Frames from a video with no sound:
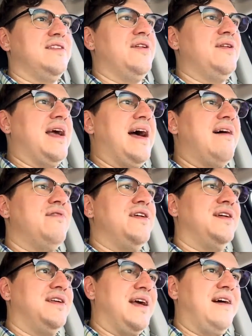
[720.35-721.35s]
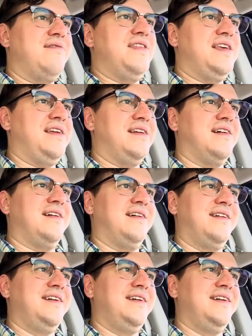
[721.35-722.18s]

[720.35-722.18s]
You know, you have the you have the uh,